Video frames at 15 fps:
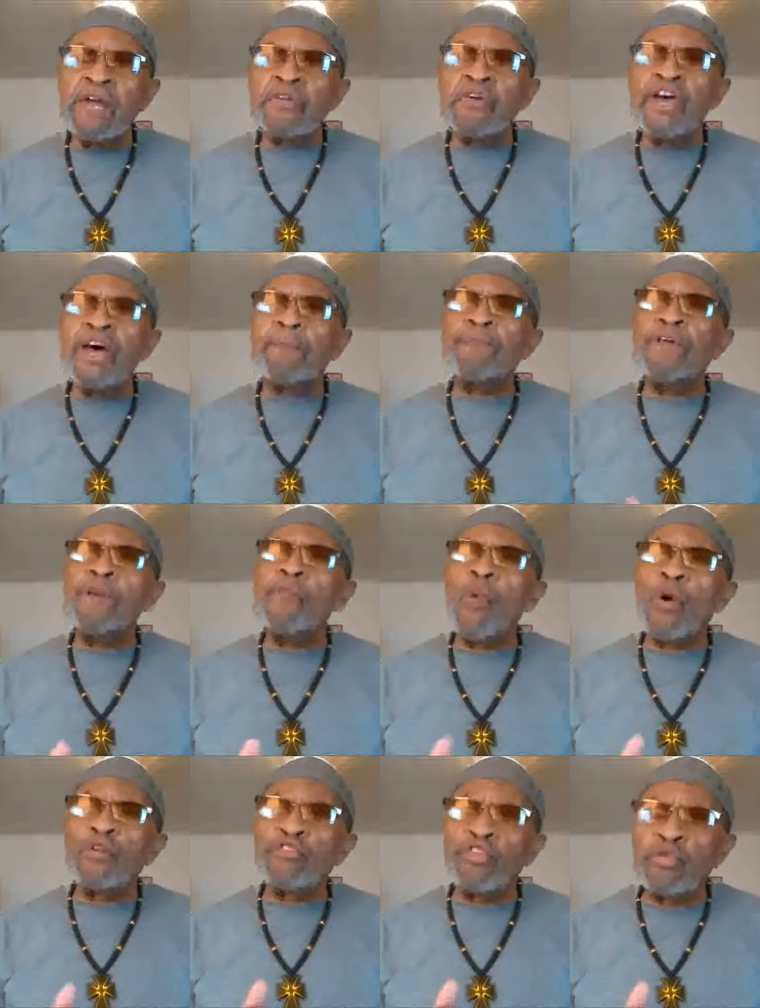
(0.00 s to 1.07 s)
to help them
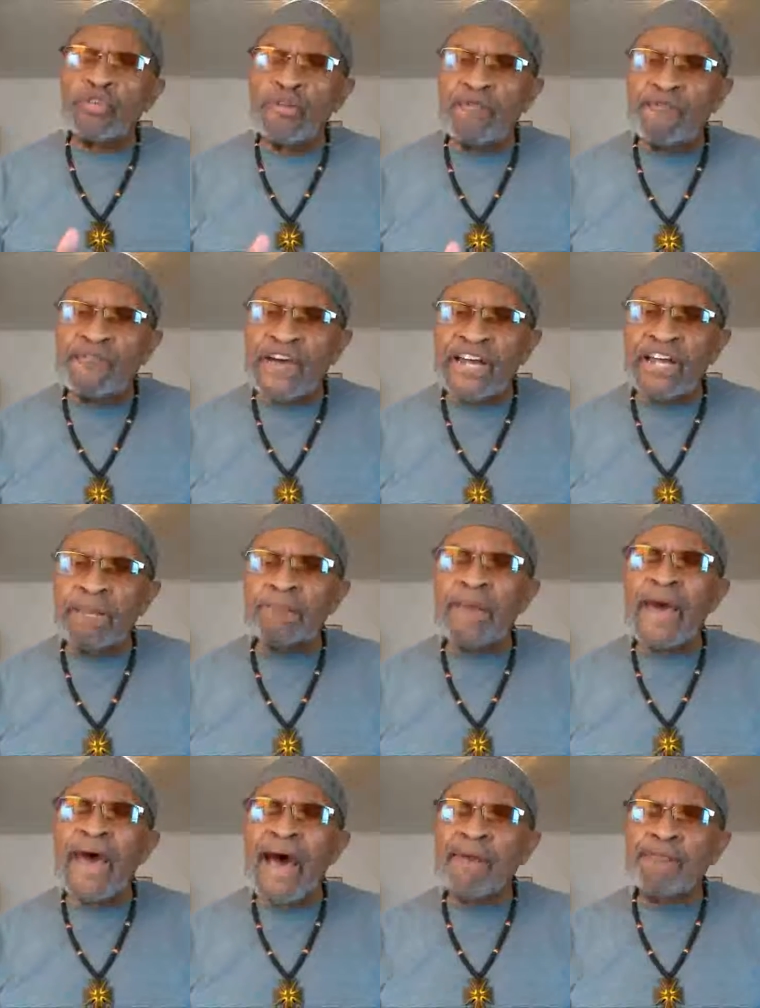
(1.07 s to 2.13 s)
want to develop
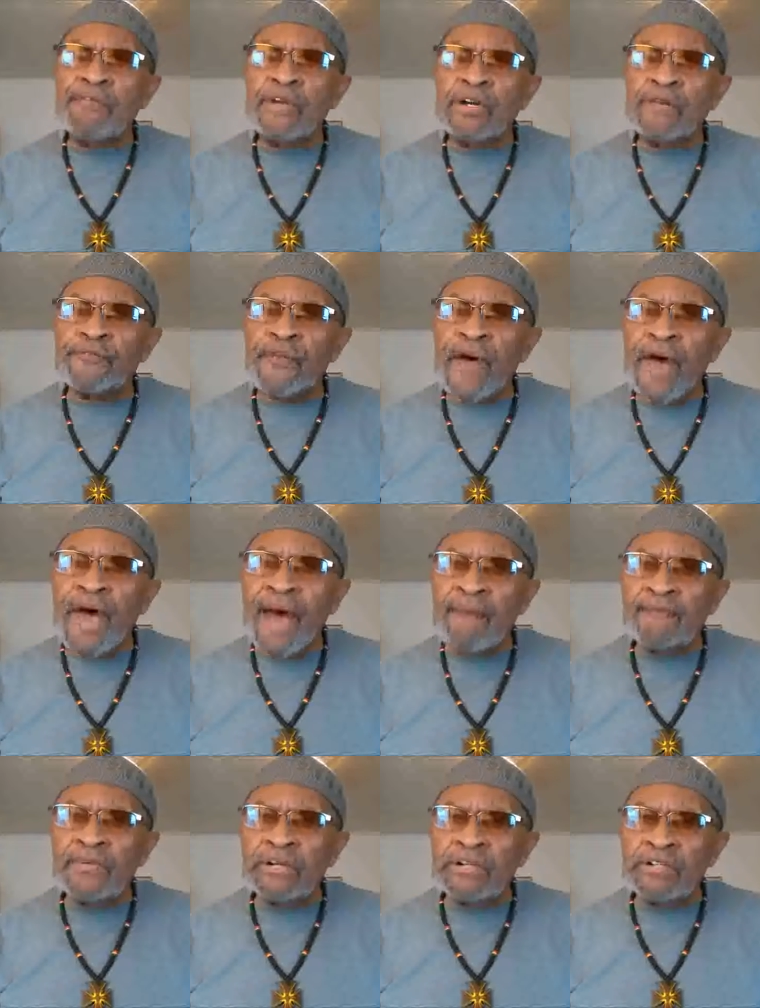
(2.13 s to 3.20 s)
Africa for
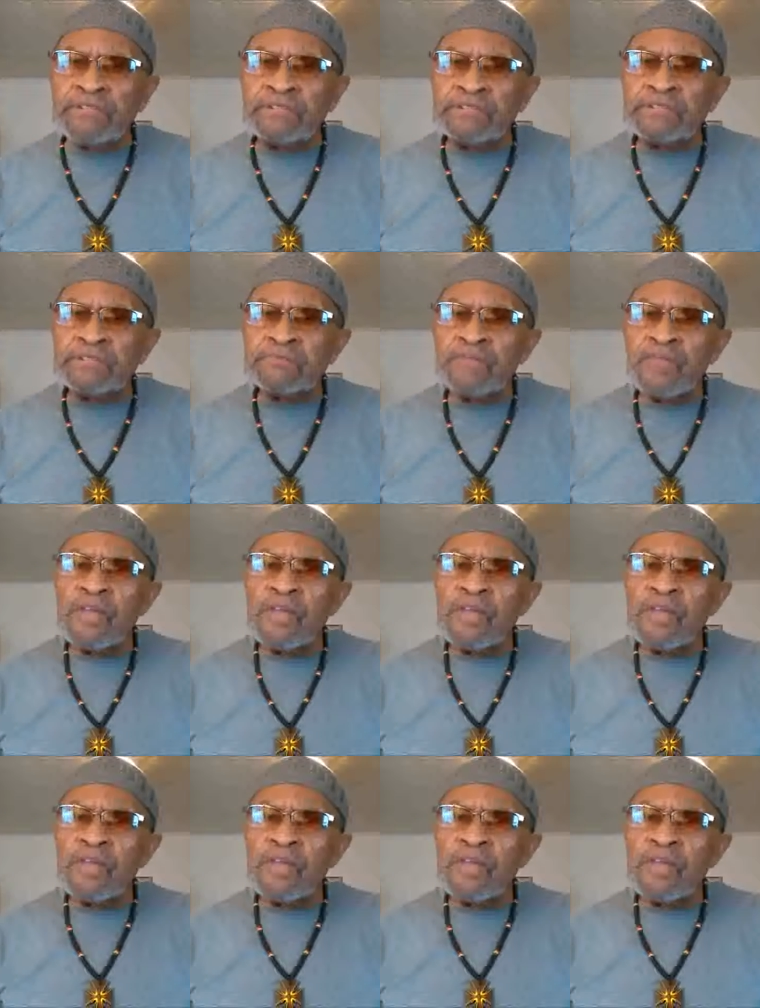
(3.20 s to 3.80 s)
Africans